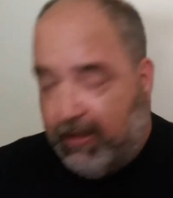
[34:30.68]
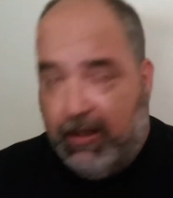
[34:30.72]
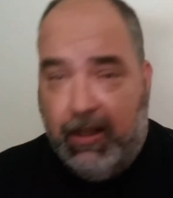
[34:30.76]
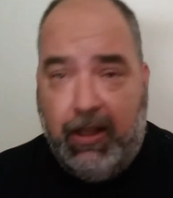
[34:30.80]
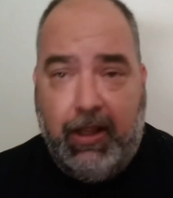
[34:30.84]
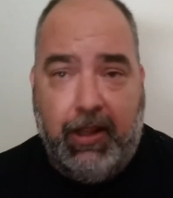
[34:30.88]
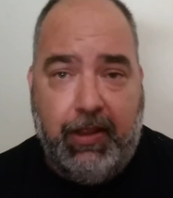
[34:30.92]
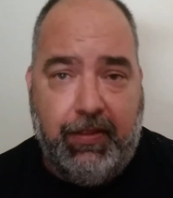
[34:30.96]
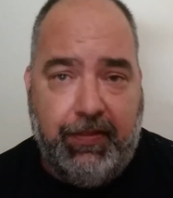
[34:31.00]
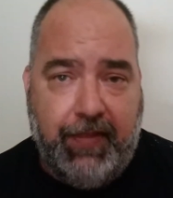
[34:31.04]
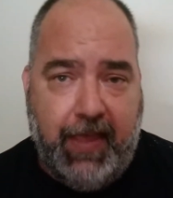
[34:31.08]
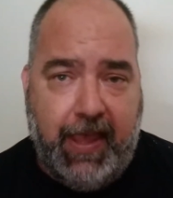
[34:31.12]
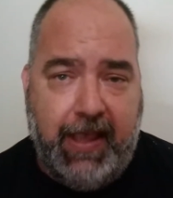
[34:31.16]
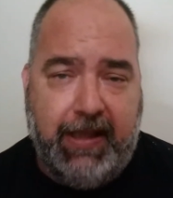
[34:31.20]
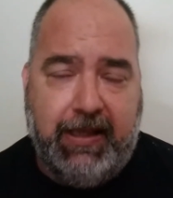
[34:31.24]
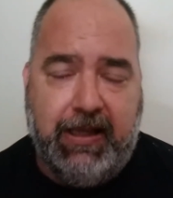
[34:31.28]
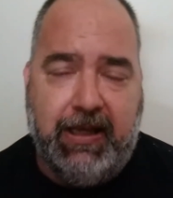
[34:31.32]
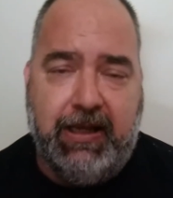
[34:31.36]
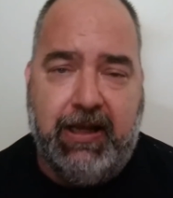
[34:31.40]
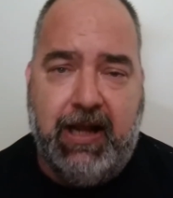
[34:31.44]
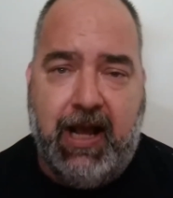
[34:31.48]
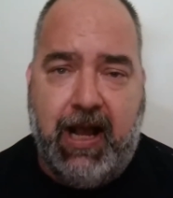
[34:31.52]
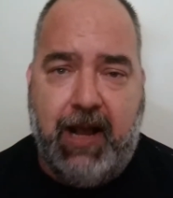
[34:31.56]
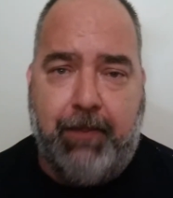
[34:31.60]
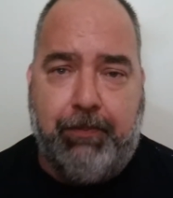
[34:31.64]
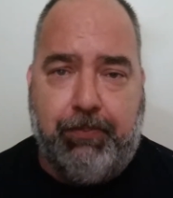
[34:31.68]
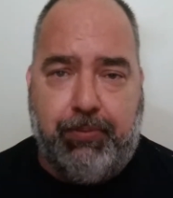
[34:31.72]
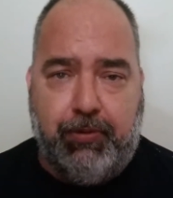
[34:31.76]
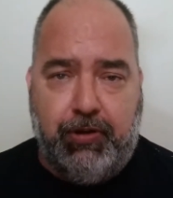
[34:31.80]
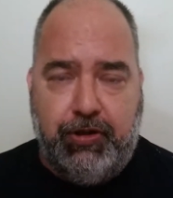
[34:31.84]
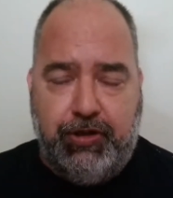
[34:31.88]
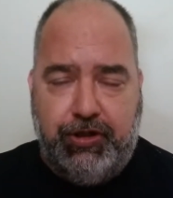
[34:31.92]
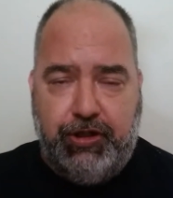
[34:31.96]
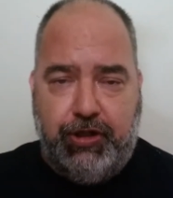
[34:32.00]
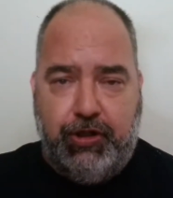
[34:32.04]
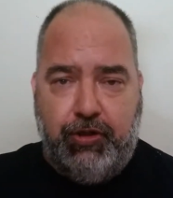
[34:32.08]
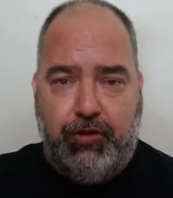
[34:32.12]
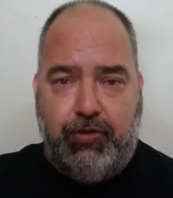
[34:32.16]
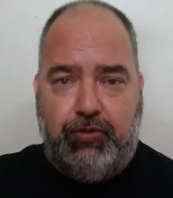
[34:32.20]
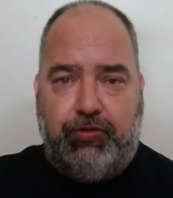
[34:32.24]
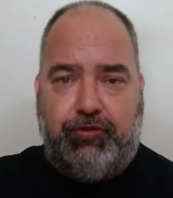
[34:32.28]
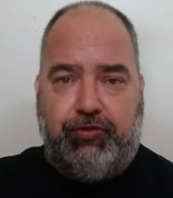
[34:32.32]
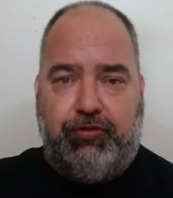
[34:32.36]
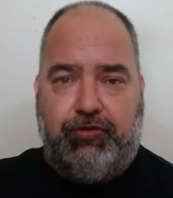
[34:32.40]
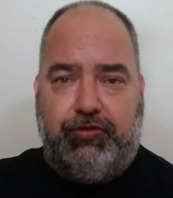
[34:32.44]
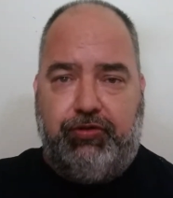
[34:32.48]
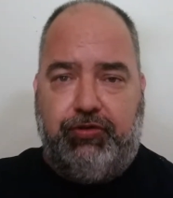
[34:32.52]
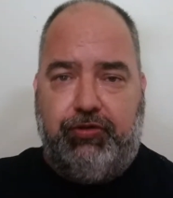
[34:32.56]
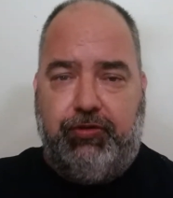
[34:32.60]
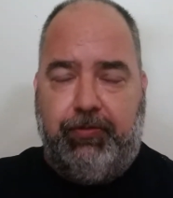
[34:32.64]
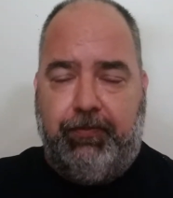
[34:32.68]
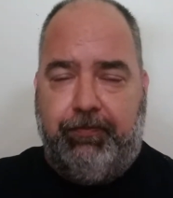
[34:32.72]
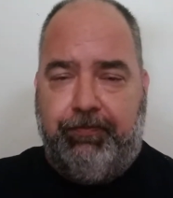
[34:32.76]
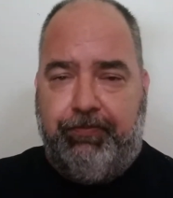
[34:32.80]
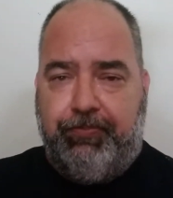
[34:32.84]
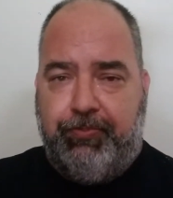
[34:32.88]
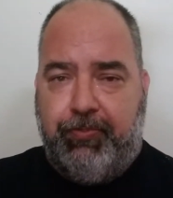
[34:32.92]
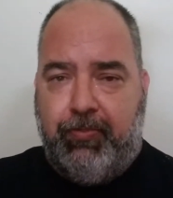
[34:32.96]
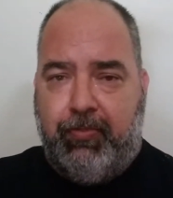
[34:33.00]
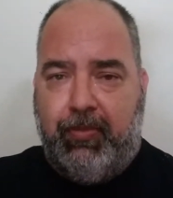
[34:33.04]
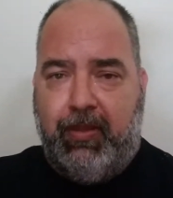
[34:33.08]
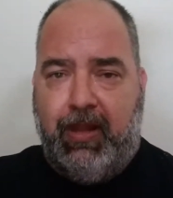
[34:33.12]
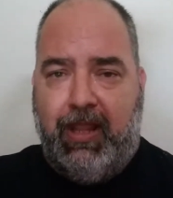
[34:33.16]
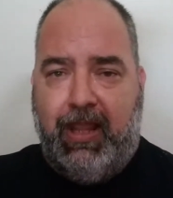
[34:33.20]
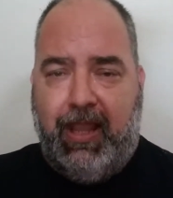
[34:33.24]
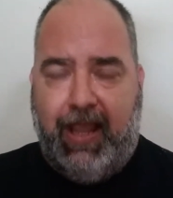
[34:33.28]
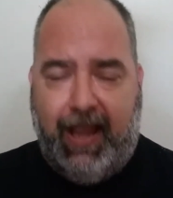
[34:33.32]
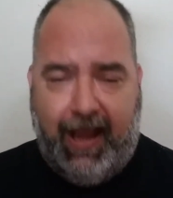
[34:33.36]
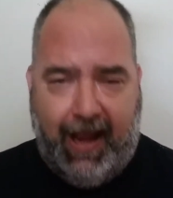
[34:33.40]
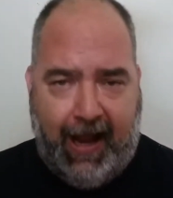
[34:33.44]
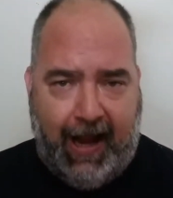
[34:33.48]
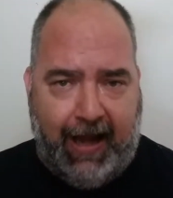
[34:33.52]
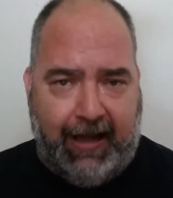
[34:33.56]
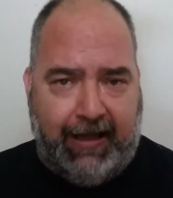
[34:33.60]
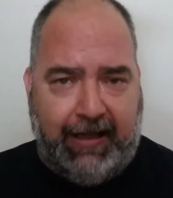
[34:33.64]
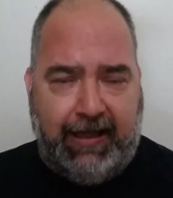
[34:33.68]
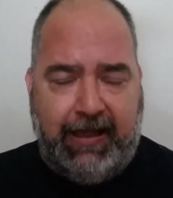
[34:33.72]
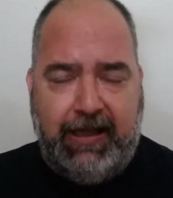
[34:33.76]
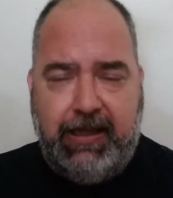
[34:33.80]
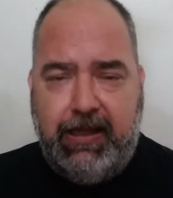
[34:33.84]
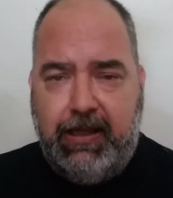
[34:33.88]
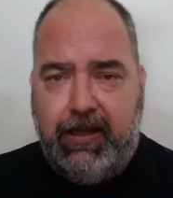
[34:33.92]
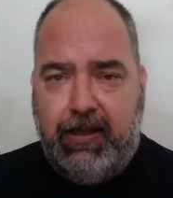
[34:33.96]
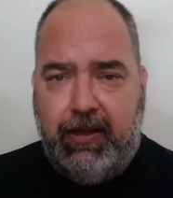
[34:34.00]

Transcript: they cannot produce any